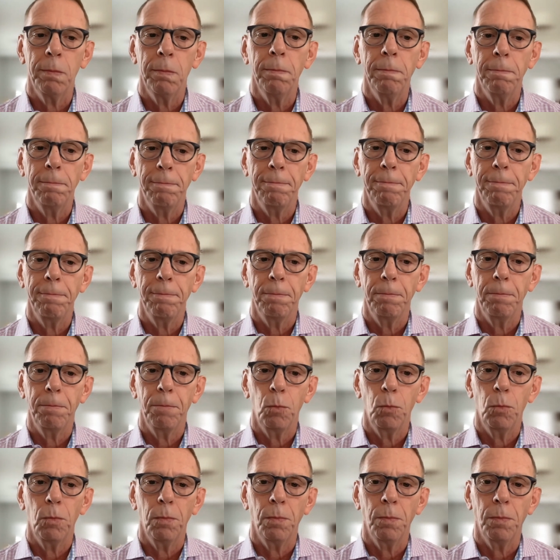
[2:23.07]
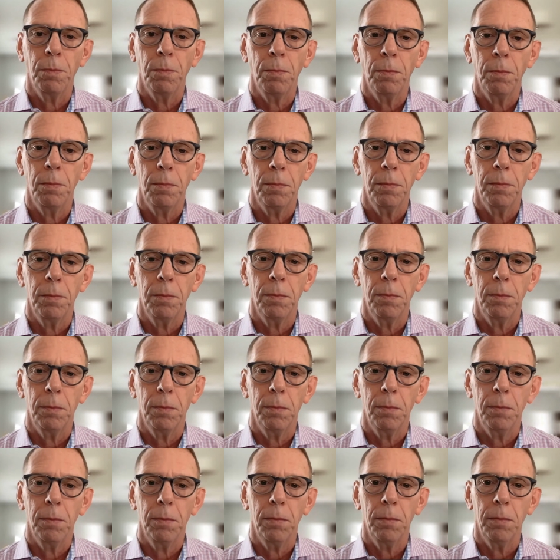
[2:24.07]

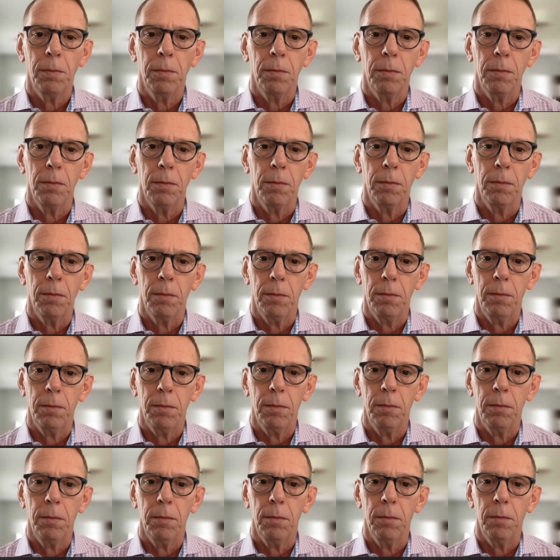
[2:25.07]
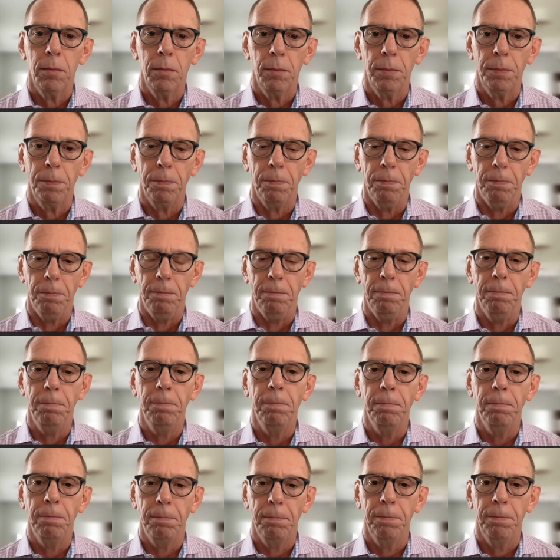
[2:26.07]

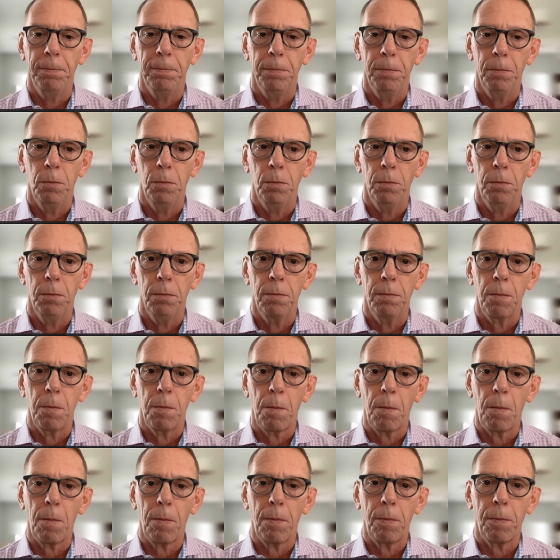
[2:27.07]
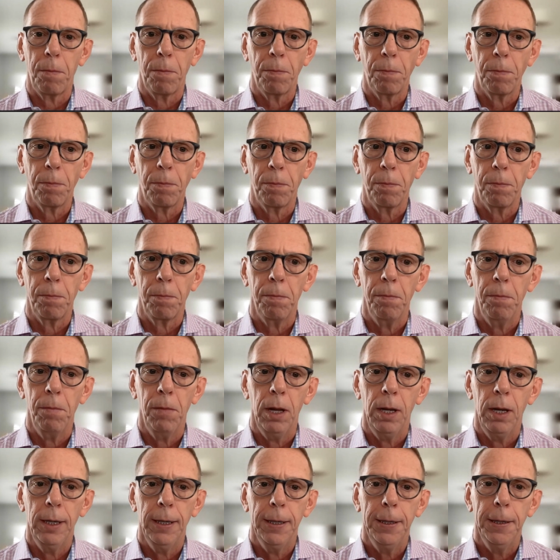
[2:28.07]

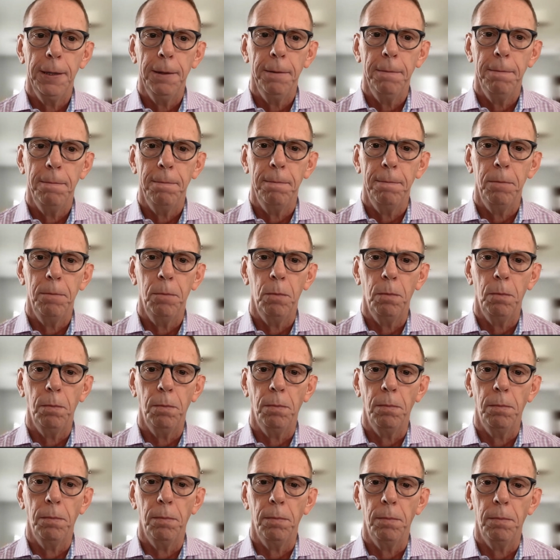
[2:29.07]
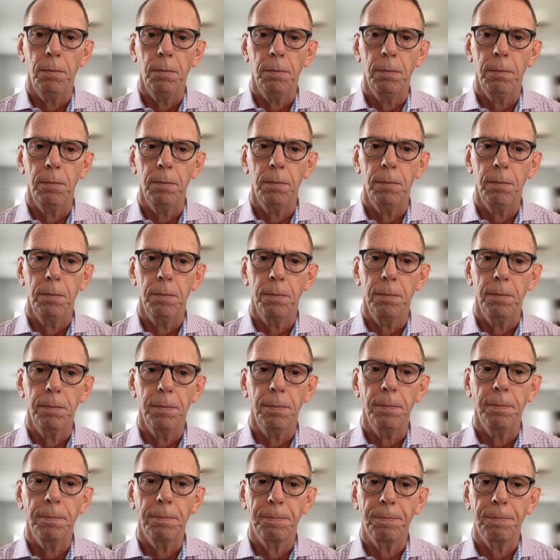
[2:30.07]
(not speaking)